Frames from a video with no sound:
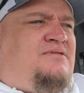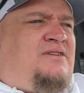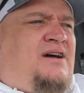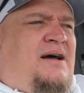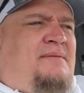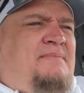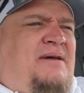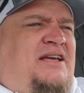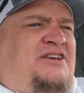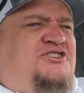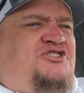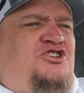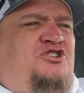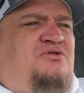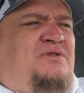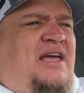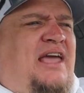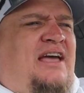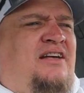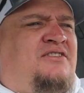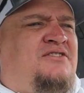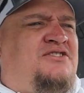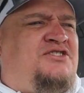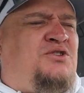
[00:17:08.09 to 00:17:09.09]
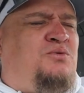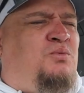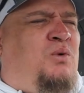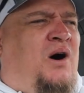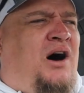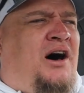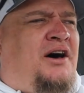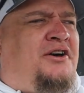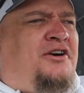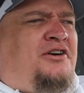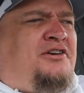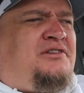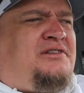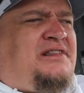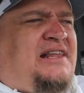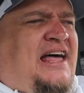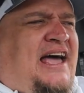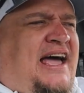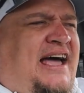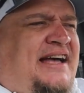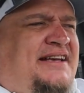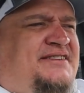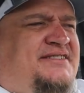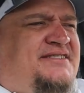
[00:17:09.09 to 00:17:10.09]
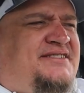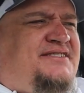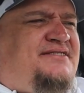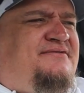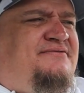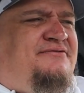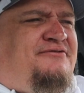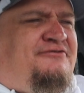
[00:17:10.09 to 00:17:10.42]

I made two gallons of water last